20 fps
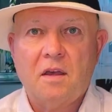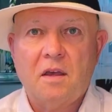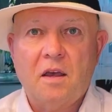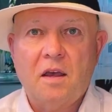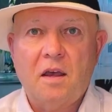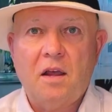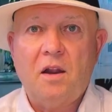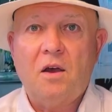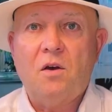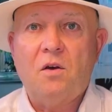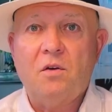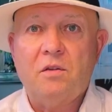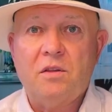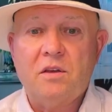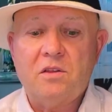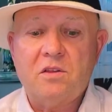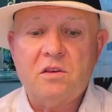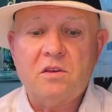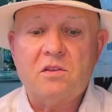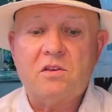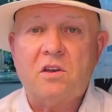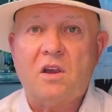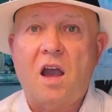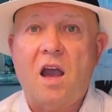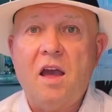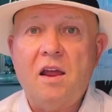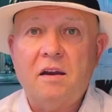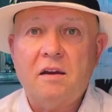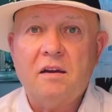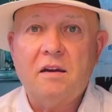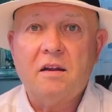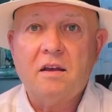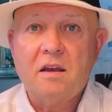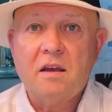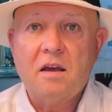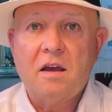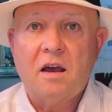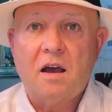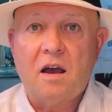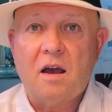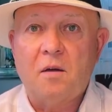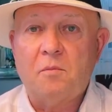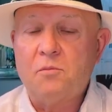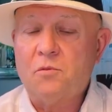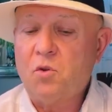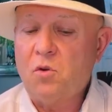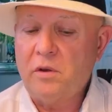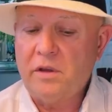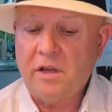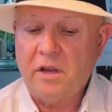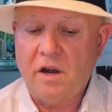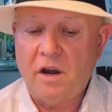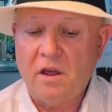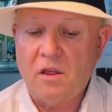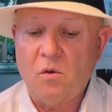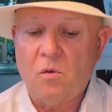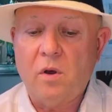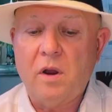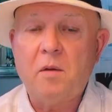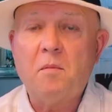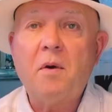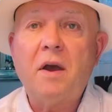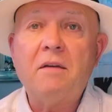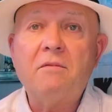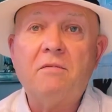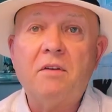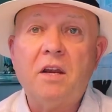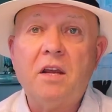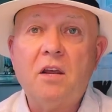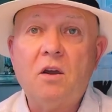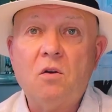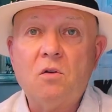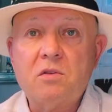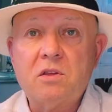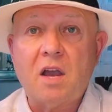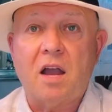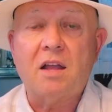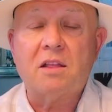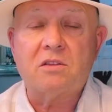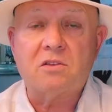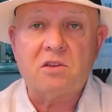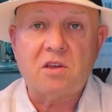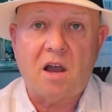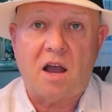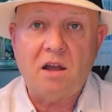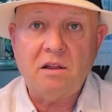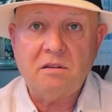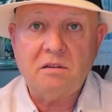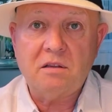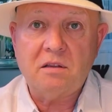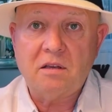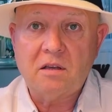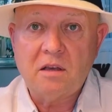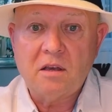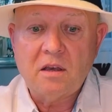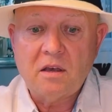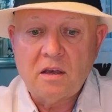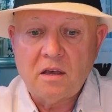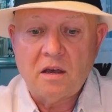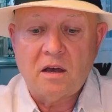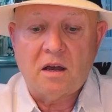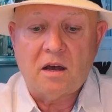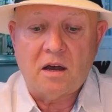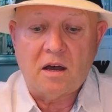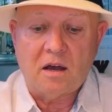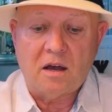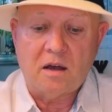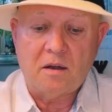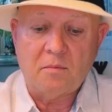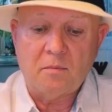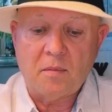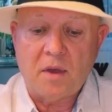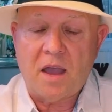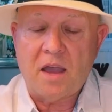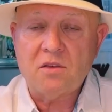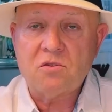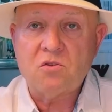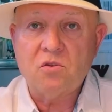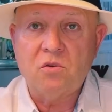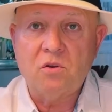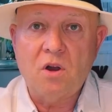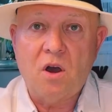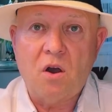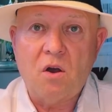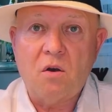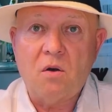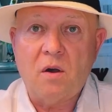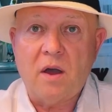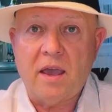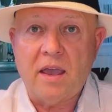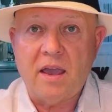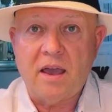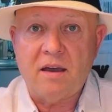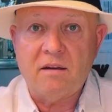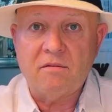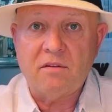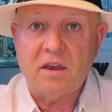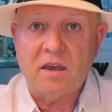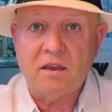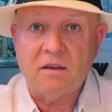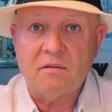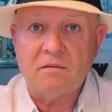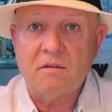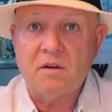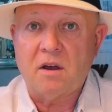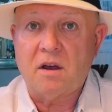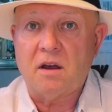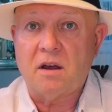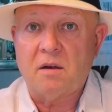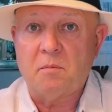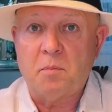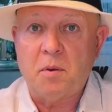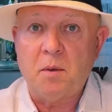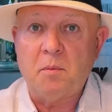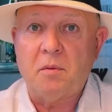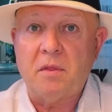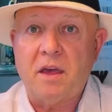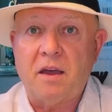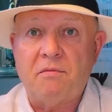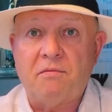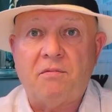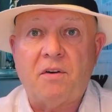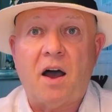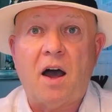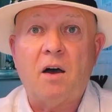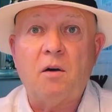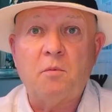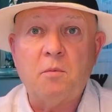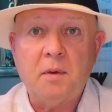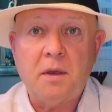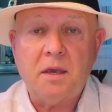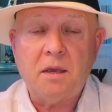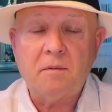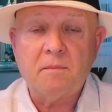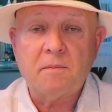Hello, this is Scott doing another one of my videos on salt. As you know, I have people that follow me